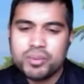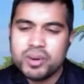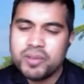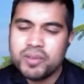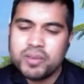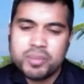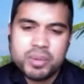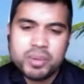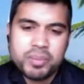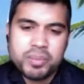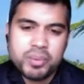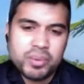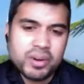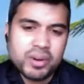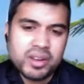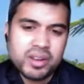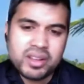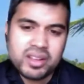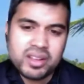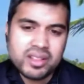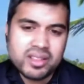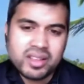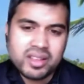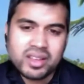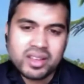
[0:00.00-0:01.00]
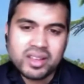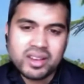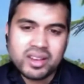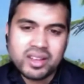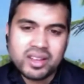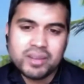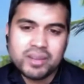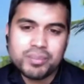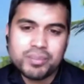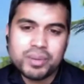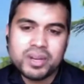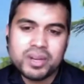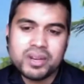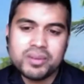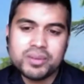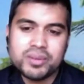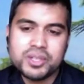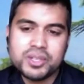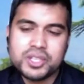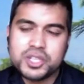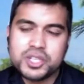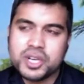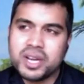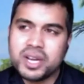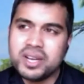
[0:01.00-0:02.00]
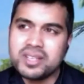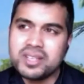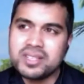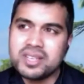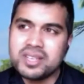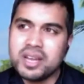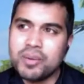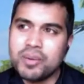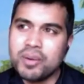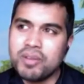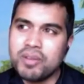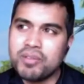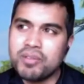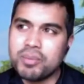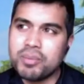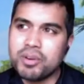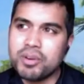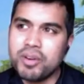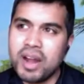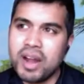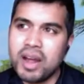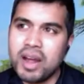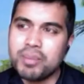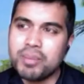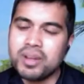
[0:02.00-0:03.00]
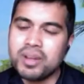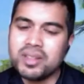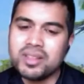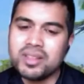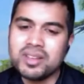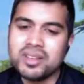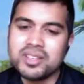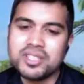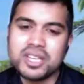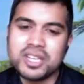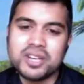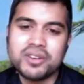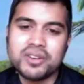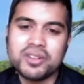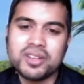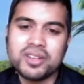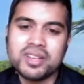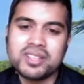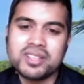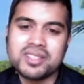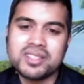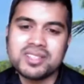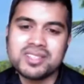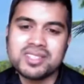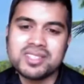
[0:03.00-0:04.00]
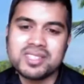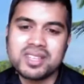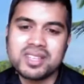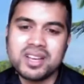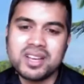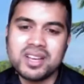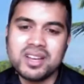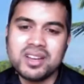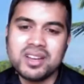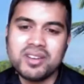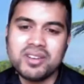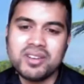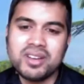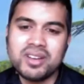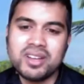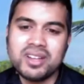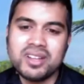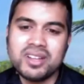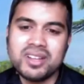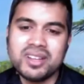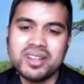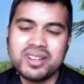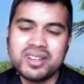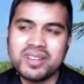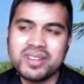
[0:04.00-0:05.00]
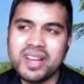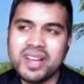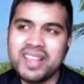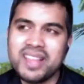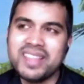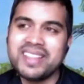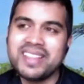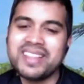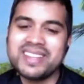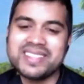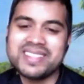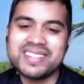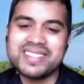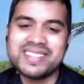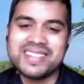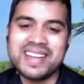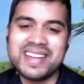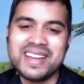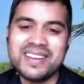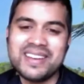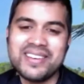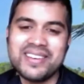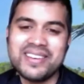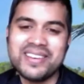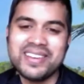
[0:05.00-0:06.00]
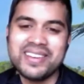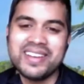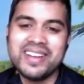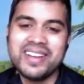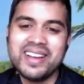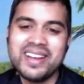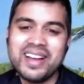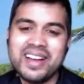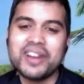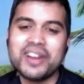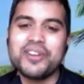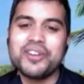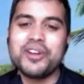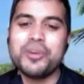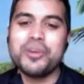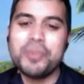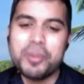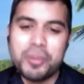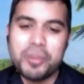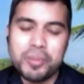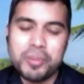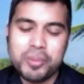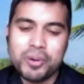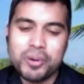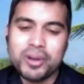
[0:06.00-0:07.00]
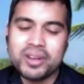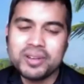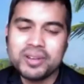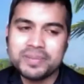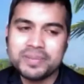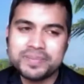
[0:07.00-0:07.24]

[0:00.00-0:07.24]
people want to eat, they can eat, but we should try to stay away from crap, I think, generally as a society, right? Like I think that's a standard agreeable point.